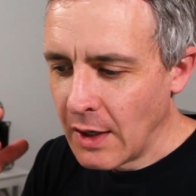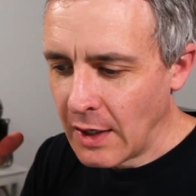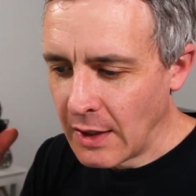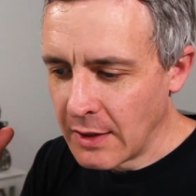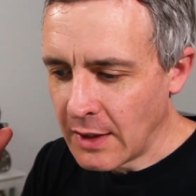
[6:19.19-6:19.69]

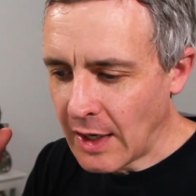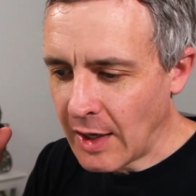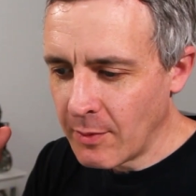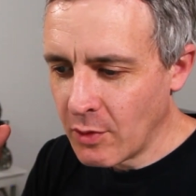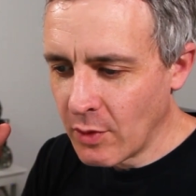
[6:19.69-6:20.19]
And
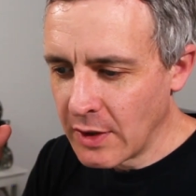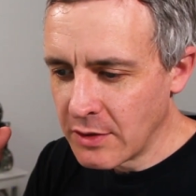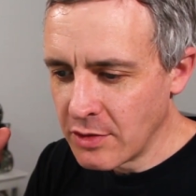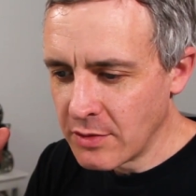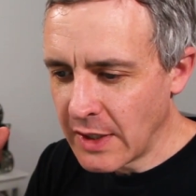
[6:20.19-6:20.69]
I'm
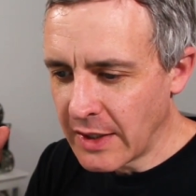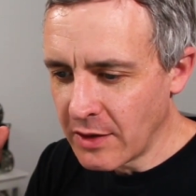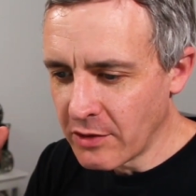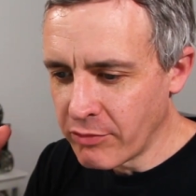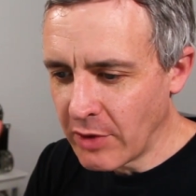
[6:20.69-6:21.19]
going to take a
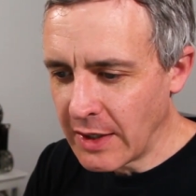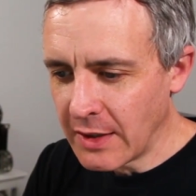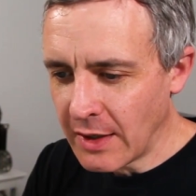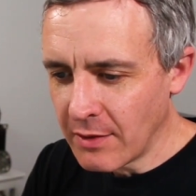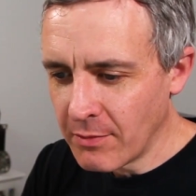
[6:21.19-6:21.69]
little
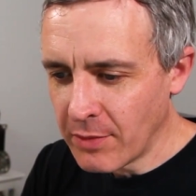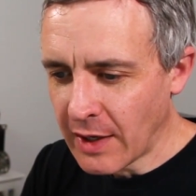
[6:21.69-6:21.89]
break now.